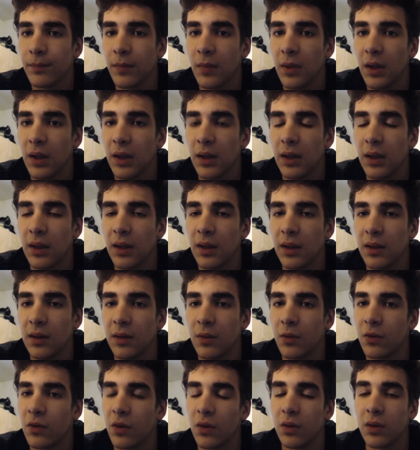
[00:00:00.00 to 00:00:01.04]
and it
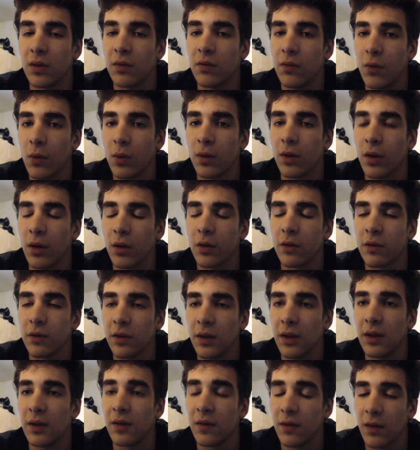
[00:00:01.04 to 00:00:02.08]
was only
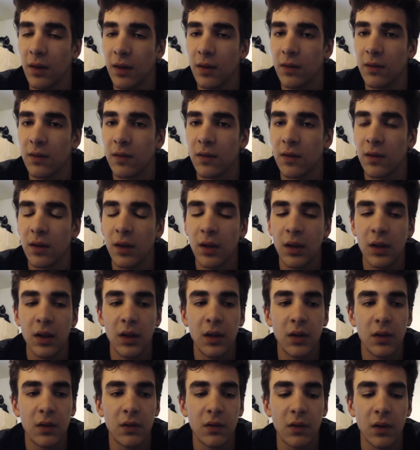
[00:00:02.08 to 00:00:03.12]
$4.80.
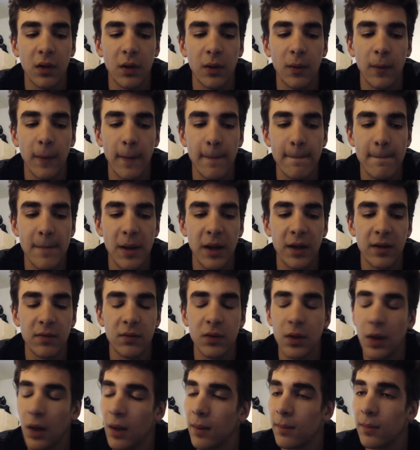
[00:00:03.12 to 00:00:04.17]
So I have
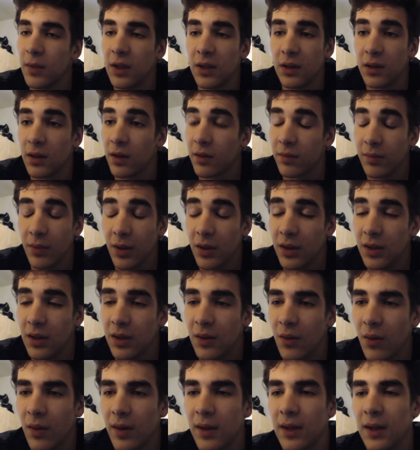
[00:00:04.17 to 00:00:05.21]
not made enough money
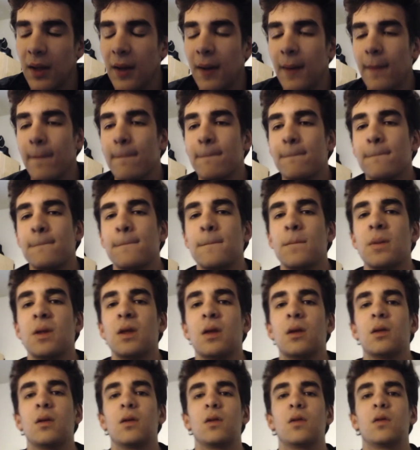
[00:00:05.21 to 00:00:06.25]
quite yet.
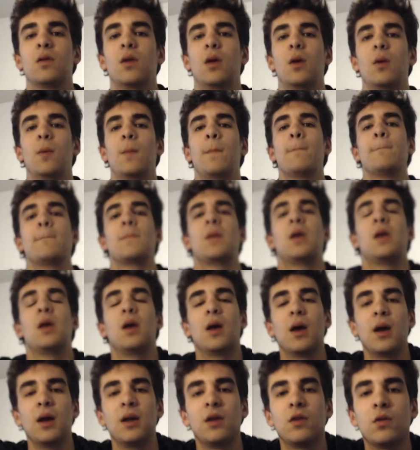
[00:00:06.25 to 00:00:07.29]
So
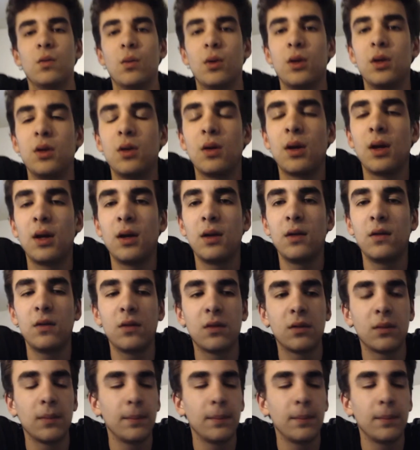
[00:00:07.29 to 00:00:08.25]
I just want you guys